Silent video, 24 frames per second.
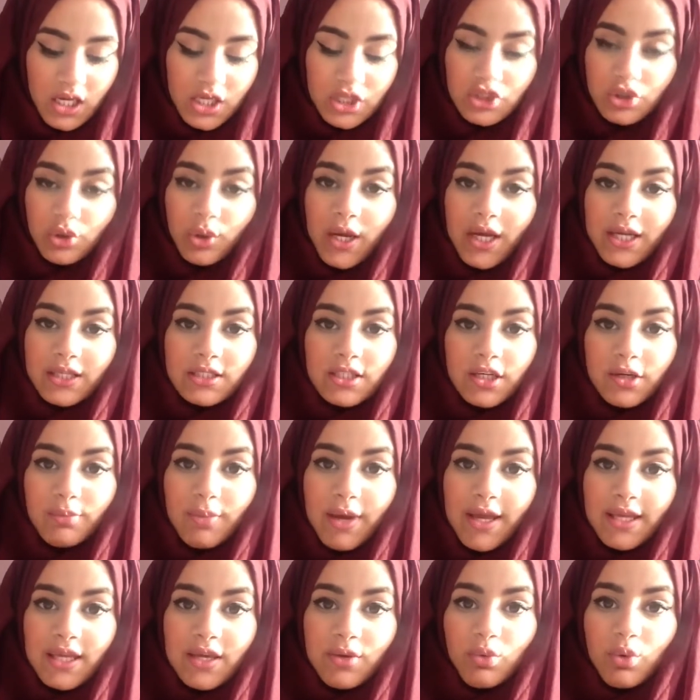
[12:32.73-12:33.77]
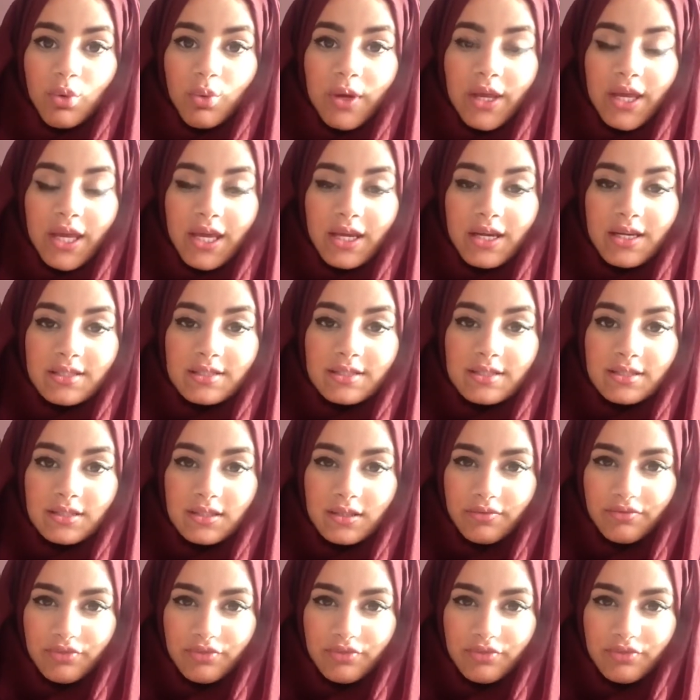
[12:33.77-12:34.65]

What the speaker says: to enter my giveaway, and I've